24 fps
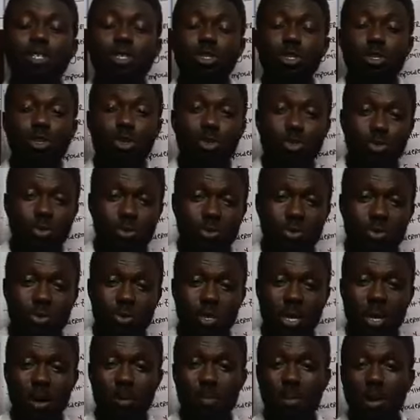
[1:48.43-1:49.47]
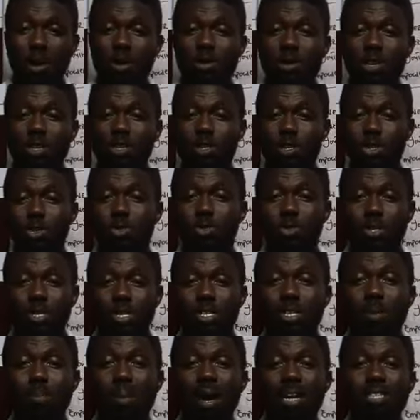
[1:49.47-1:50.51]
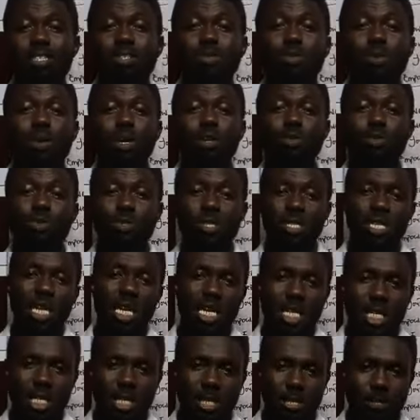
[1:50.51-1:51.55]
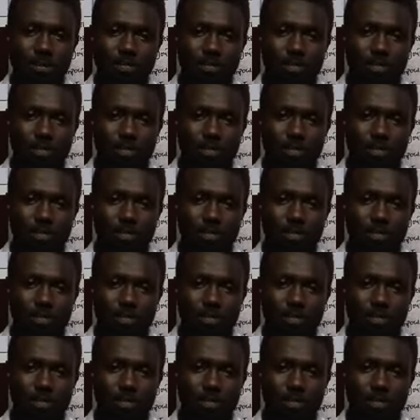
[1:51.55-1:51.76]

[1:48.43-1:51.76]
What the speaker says: the youth in a particular society,